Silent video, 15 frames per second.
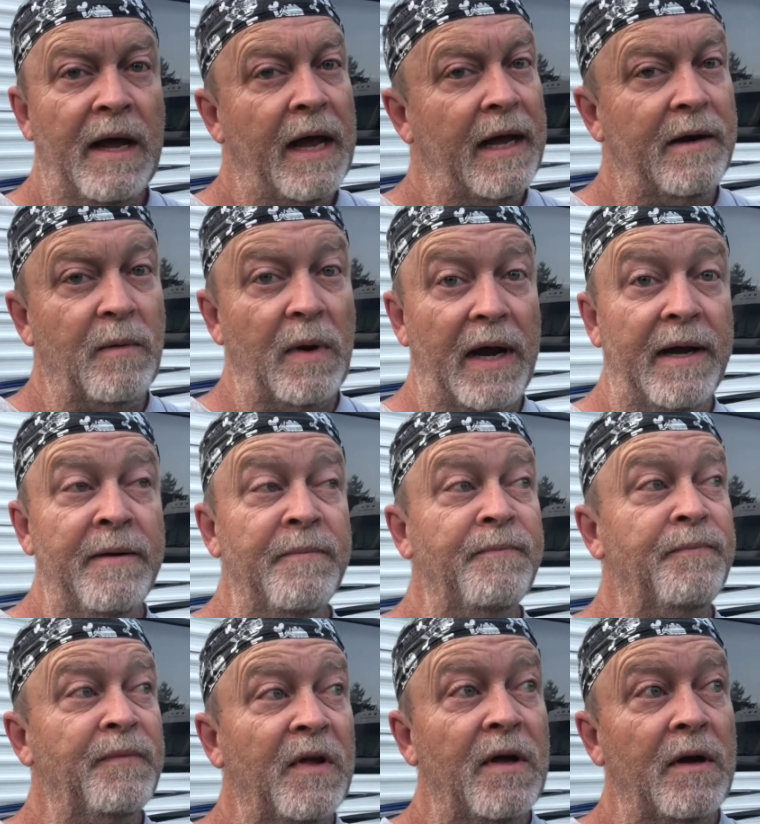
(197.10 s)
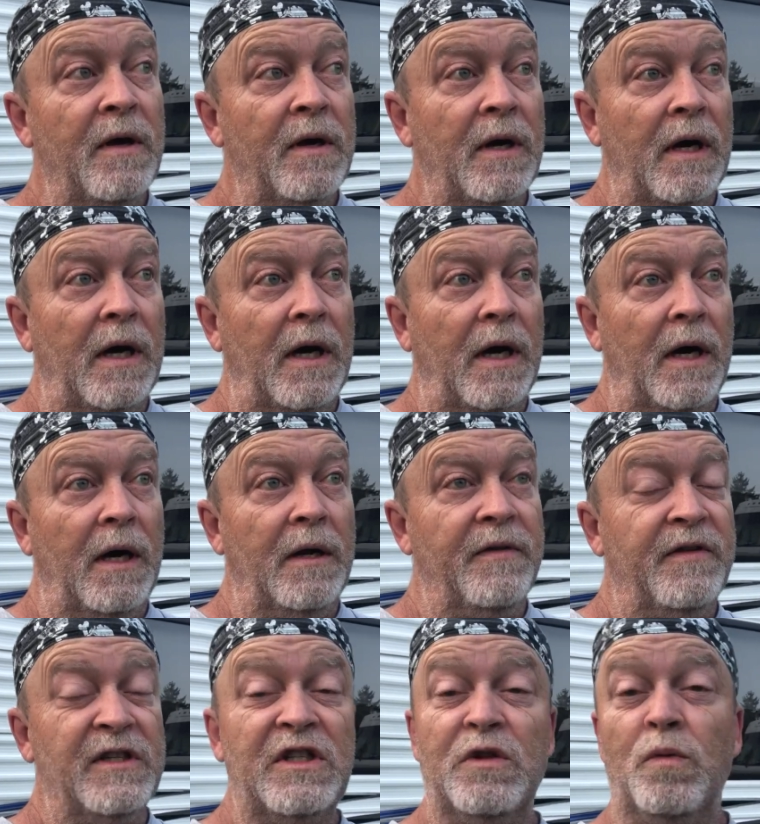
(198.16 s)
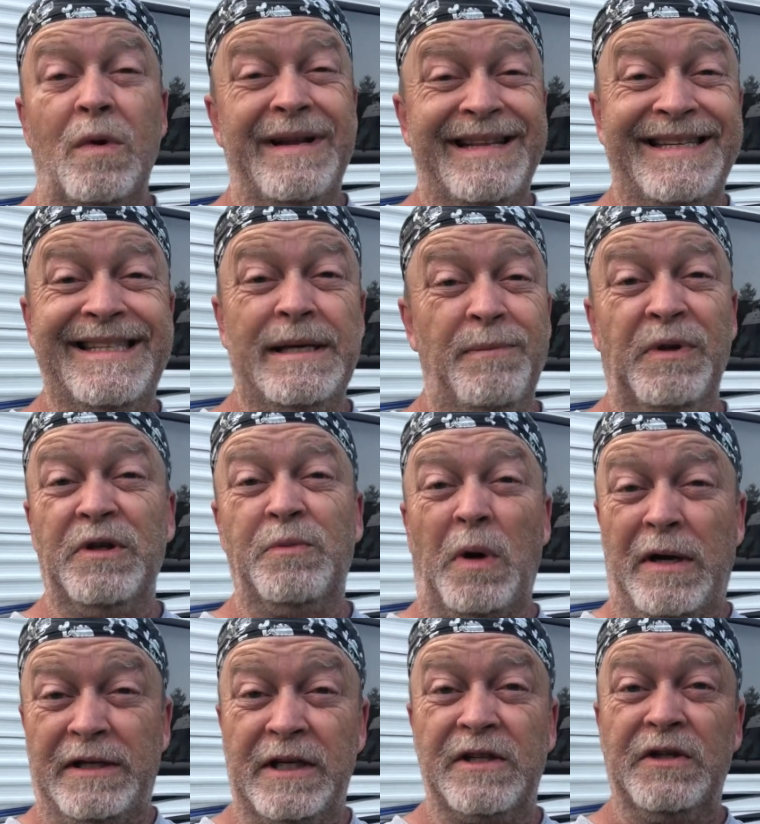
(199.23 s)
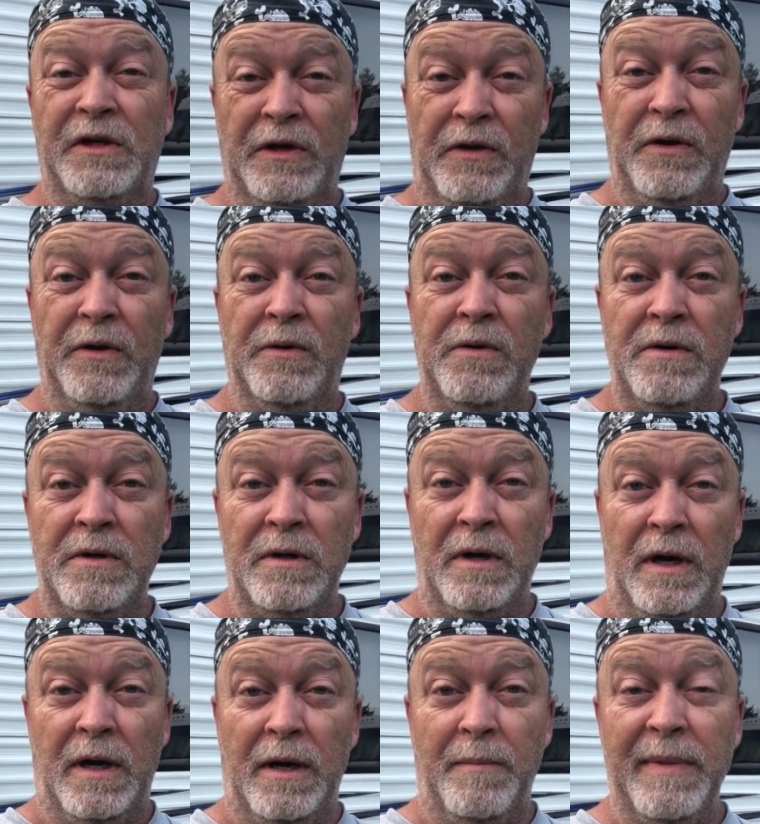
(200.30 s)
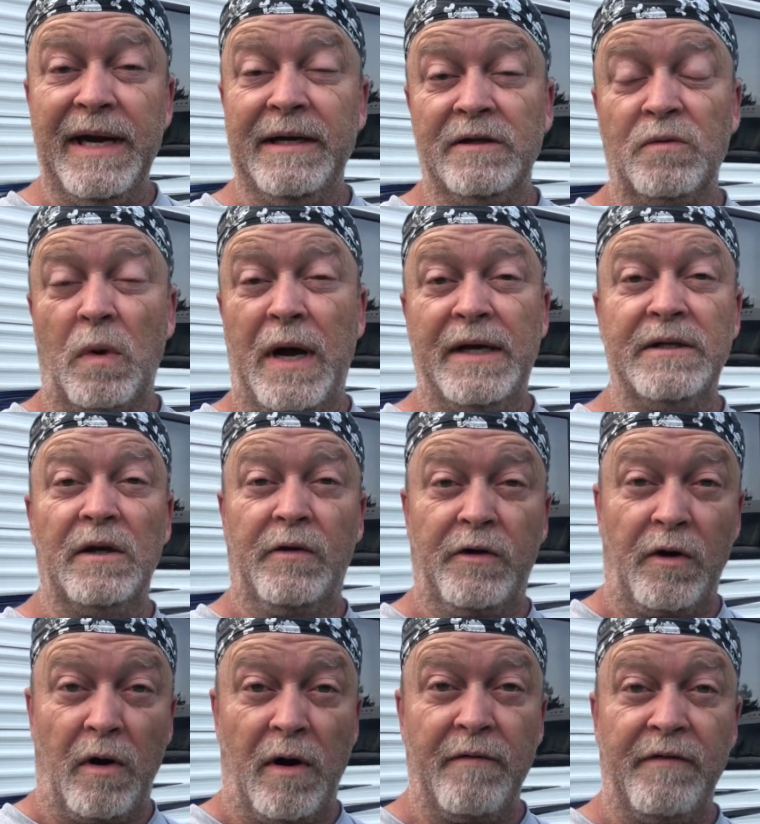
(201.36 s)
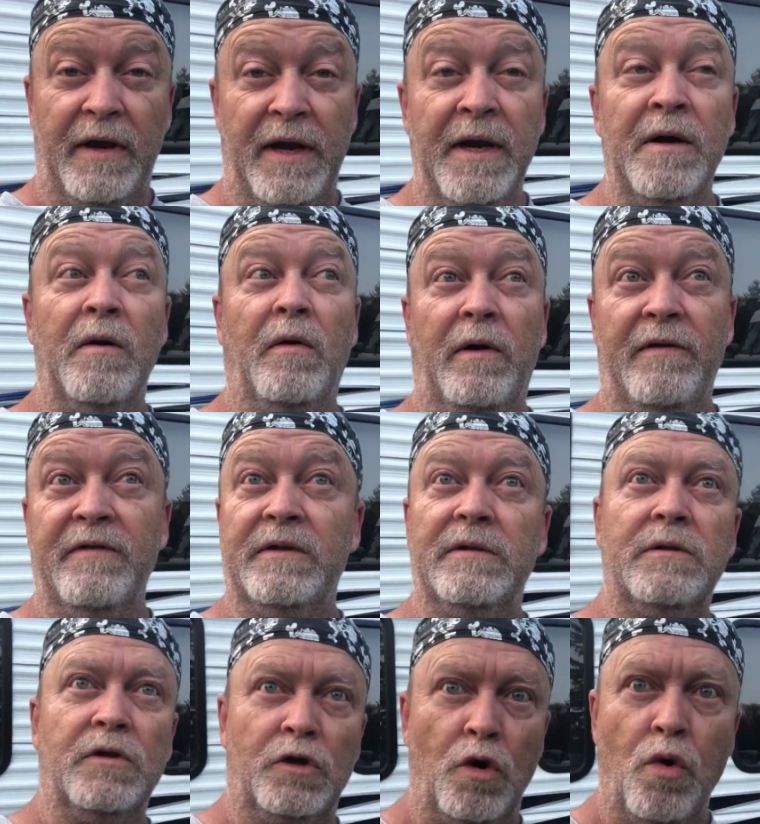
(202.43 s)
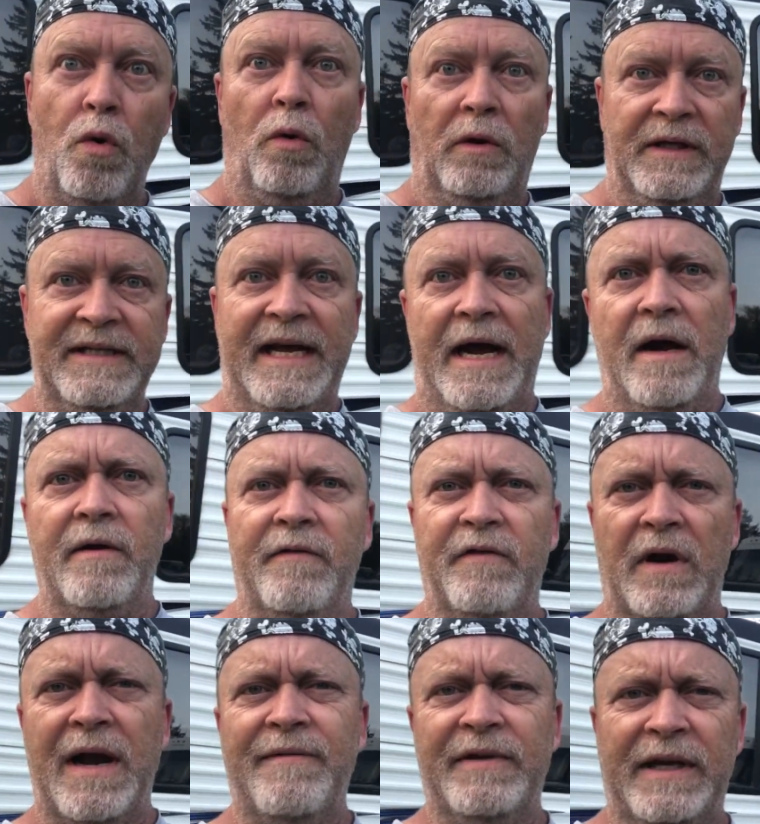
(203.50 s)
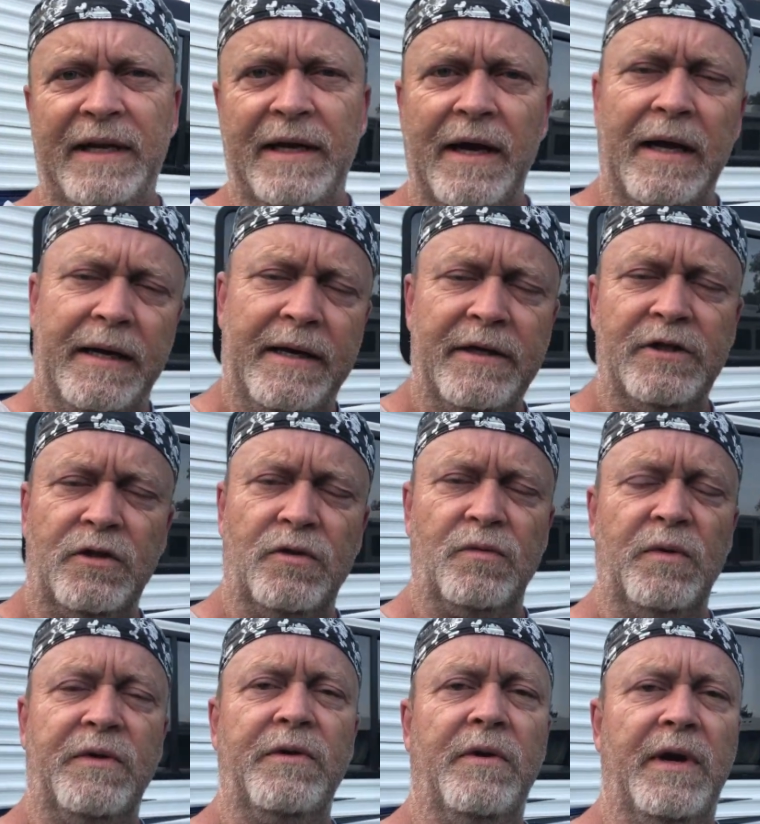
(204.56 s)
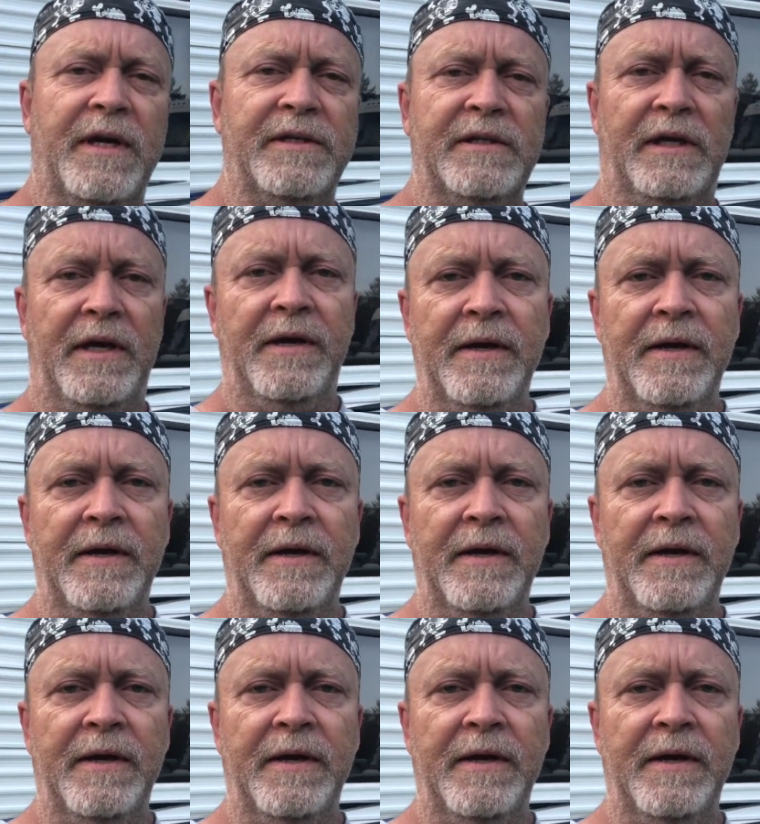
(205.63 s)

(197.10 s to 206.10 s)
Anyway. This is one of the simplest projects you can do maintenance-wise on your RV, or even to cool it down if you're having any kind of issues with your AC.